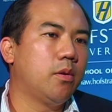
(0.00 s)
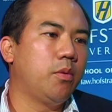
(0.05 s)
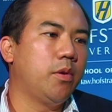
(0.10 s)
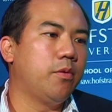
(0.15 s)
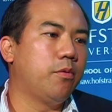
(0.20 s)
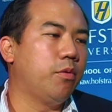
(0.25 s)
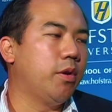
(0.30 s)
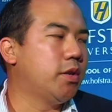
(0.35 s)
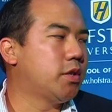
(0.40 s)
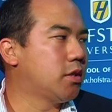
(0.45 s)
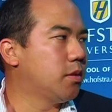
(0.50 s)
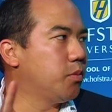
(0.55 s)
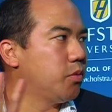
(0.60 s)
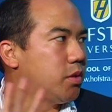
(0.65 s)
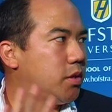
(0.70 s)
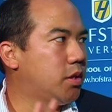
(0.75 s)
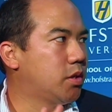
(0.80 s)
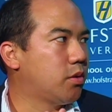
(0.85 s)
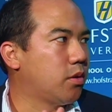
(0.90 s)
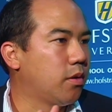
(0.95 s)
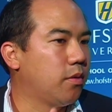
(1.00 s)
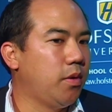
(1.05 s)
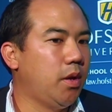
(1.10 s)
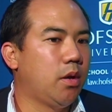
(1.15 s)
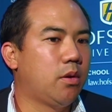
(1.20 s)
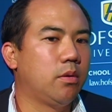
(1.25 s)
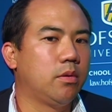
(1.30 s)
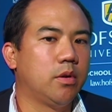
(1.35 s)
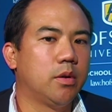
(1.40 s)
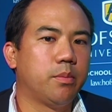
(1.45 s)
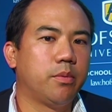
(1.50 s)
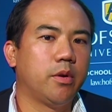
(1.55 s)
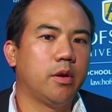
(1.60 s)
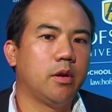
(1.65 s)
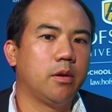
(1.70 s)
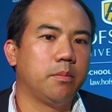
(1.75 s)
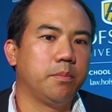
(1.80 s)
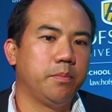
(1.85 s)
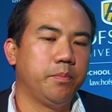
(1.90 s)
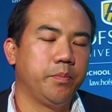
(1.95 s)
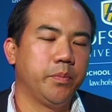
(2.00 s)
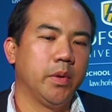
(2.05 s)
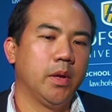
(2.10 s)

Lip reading: we've reached some sort of equilibrium.